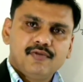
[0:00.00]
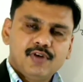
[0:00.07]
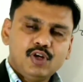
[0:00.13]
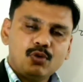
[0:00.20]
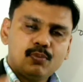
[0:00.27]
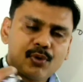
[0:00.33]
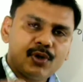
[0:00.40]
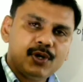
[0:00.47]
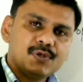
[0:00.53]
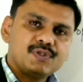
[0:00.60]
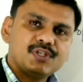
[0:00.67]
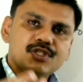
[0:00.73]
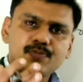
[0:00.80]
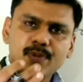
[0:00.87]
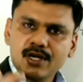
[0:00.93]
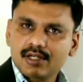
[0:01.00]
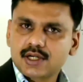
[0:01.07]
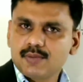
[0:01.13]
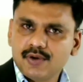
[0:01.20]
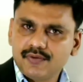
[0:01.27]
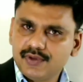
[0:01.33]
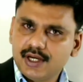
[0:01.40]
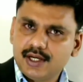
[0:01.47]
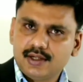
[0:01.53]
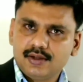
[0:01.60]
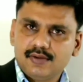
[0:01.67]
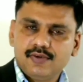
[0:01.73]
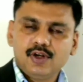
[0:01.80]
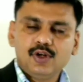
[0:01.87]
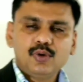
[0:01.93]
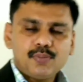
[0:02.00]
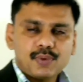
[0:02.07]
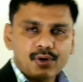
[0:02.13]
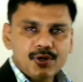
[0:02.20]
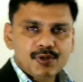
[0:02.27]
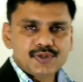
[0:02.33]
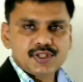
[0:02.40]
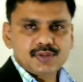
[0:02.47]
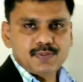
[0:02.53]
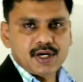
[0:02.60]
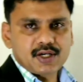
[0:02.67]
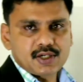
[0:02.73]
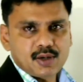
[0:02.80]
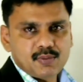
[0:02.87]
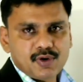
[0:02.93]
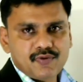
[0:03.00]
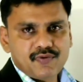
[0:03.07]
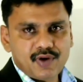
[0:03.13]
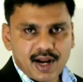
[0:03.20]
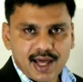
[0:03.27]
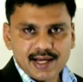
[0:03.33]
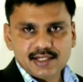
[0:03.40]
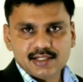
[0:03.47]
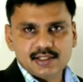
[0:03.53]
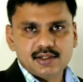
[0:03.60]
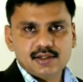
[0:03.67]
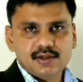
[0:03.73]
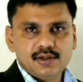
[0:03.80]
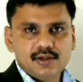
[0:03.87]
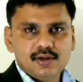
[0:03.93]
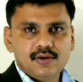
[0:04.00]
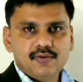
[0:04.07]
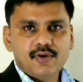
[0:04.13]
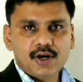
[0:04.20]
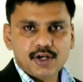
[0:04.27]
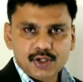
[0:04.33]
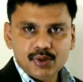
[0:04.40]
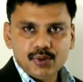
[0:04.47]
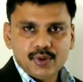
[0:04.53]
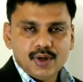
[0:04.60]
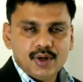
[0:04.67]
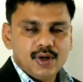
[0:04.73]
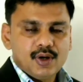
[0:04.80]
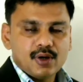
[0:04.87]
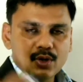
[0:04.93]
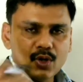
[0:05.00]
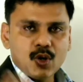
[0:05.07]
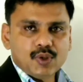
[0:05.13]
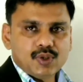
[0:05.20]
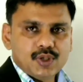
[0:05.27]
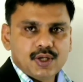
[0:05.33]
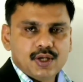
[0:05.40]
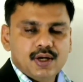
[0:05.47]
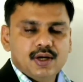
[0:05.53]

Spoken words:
when you produce the spectrum of that, when you produce the spectrum of light, what you got?